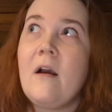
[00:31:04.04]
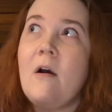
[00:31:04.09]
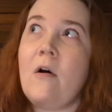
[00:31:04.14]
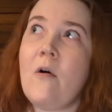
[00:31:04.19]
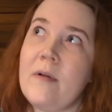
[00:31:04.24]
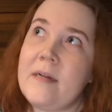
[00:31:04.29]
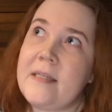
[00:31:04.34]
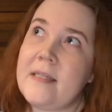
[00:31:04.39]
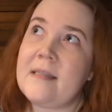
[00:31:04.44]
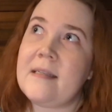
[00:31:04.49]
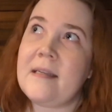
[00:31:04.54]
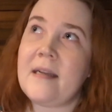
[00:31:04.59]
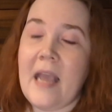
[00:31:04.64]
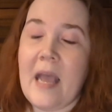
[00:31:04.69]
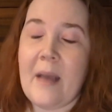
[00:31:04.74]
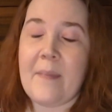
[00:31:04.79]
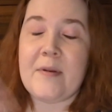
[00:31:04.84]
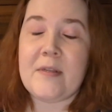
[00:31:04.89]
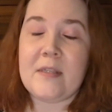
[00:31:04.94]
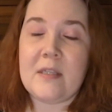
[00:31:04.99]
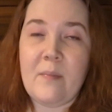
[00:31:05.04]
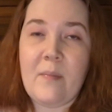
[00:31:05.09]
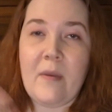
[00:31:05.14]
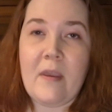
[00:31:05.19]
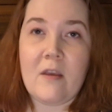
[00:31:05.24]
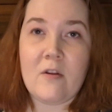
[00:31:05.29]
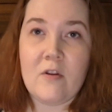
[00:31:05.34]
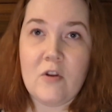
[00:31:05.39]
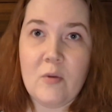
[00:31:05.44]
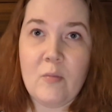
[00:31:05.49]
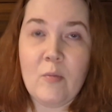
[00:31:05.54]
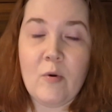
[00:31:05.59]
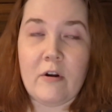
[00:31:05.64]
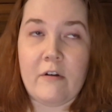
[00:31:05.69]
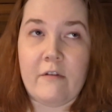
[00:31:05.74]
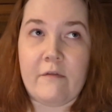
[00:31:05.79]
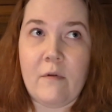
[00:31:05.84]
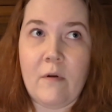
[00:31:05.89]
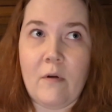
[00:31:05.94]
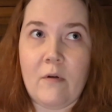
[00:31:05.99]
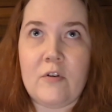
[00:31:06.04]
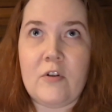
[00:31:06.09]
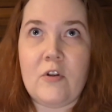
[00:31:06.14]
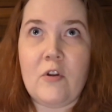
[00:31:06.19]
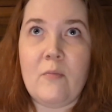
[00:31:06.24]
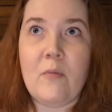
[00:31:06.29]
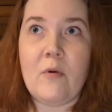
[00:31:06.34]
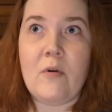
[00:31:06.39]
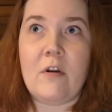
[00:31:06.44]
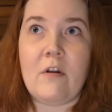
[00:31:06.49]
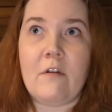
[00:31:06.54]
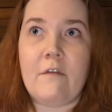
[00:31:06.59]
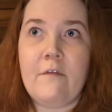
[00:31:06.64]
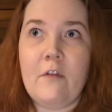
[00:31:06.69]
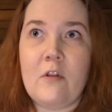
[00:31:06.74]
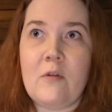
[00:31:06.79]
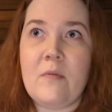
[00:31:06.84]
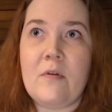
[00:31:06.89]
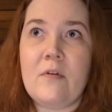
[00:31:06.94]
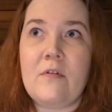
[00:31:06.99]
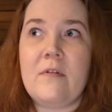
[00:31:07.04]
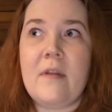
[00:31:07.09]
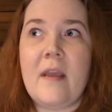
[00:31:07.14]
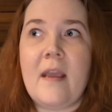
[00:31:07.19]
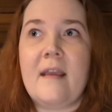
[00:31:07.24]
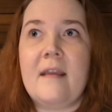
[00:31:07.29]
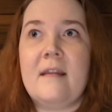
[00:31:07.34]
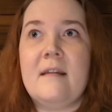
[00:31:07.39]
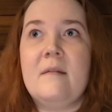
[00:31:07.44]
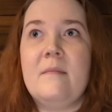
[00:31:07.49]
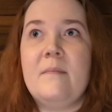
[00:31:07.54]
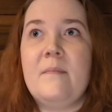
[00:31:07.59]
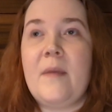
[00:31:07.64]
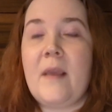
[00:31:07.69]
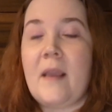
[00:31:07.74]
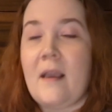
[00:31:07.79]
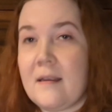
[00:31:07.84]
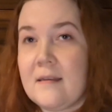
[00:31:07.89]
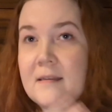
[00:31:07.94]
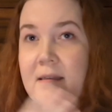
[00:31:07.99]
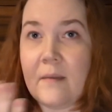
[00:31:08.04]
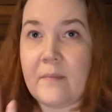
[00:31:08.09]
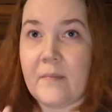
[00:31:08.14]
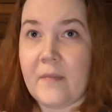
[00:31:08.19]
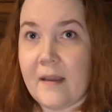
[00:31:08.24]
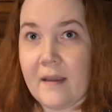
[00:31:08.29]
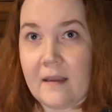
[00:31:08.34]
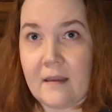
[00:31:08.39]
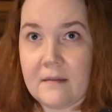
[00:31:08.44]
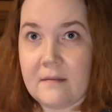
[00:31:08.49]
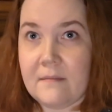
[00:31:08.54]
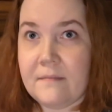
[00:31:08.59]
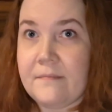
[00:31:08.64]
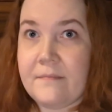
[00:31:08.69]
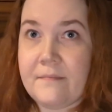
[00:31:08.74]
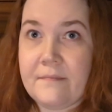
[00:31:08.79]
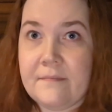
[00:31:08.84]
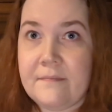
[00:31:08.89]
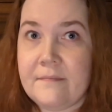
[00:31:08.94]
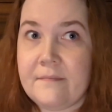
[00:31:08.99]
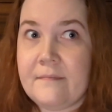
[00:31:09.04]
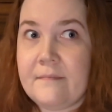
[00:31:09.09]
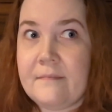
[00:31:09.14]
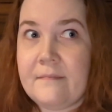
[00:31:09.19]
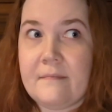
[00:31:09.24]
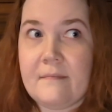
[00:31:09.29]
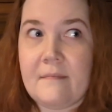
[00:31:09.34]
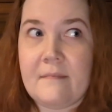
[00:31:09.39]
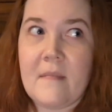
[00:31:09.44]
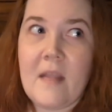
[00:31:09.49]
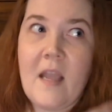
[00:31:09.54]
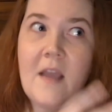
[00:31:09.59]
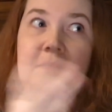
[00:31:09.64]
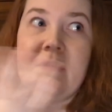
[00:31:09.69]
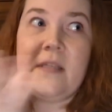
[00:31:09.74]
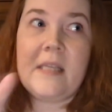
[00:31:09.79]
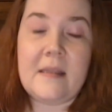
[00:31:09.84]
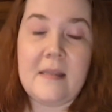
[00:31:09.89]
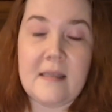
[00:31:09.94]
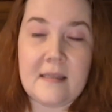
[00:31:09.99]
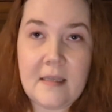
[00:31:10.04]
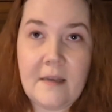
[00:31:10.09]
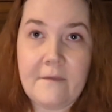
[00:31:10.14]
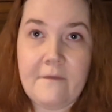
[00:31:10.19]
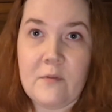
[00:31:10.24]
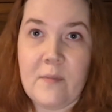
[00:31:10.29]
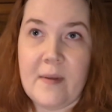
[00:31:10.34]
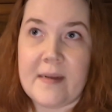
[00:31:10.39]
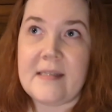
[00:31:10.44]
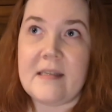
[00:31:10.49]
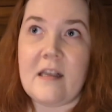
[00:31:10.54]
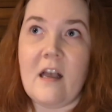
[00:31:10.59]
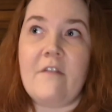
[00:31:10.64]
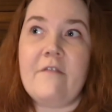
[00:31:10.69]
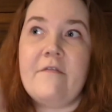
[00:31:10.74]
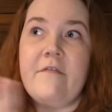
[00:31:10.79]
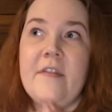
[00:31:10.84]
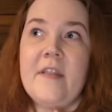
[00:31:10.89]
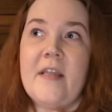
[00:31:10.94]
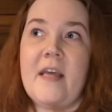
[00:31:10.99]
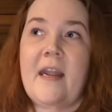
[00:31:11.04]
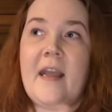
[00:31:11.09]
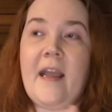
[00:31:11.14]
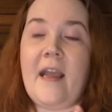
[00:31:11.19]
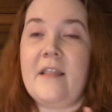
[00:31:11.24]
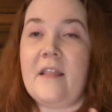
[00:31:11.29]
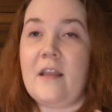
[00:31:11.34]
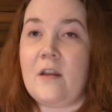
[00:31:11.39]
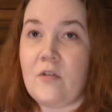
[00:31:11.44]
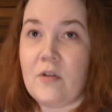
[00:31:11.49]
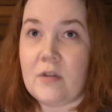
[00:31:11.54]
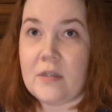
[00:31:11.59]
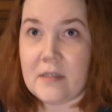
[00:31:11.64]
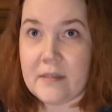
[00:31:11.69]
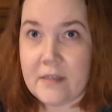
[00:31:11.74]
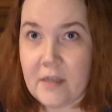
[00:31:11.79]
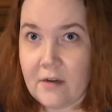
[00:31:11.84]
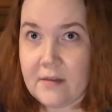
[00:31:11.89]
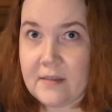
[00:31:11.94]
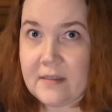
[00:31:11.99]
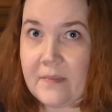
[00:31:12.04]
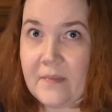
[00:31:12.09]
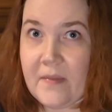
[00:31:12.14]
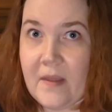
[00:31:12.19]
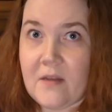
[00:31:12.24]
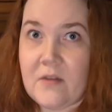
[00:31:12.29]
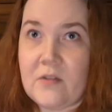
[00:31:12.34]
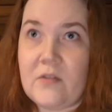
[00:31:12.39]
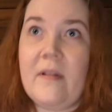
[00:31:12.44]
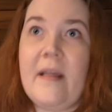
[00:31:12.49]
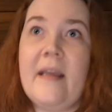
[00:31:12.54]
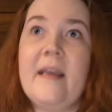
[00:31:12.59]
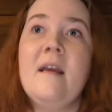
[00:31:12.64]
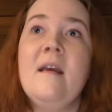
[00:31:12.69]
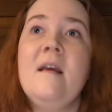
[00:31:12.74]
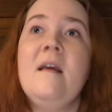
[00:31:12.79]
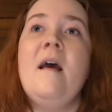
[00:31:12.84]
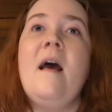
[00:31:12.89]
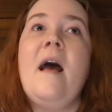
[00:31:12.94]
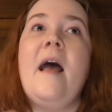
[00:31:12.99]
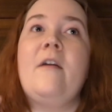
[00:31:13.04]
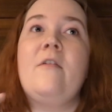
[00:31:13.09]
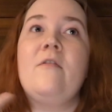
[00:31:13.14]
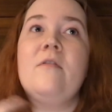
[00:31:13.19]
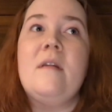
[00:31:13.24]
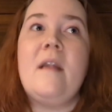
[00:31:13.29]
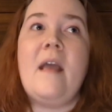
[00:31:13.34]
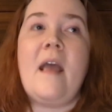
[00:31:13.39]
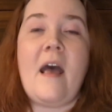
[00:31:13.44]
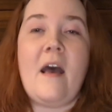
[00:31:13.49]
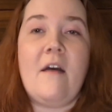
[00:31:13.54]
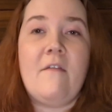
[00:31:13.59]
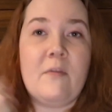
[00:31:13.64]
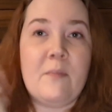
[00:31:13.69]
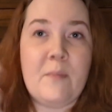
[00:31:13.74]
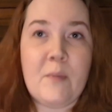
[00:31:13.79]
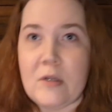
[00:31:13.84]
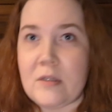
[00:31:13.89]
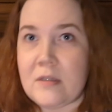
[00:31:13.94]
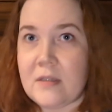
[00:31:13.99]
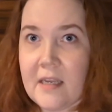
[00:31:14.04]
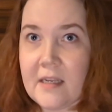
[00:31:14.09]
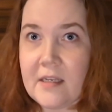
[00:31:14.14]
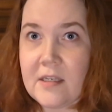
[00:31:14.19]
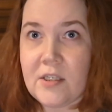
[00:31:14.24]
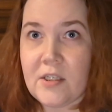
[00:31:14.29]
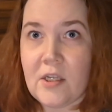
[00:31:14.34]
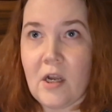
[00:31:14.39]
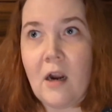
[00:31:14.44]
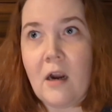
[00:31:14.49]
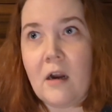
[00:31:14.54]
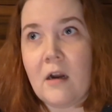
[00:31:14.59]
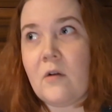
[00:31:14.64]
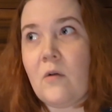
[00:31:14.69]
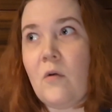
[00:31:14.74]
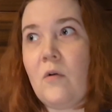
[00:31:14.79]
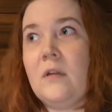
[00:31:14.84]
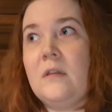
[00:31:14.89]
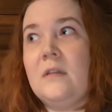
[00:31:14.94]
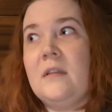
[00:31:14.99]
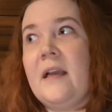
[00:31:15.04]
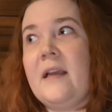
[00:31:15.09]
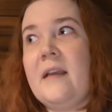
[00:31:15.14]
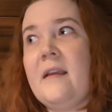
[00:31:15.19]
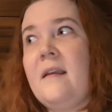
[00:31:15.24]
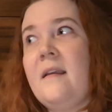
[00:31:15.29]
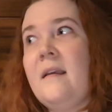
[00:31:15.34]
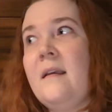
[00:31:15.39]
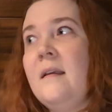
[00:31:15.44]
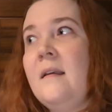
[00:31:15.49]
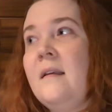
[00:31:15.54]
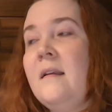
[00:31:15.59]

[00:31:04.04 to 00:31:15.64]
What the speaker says: it doesn't happen to be a new moon or full moon, and because I'm like have set this up for myself, that I then couldn't start something. So like I couldn't have a birthday start, or like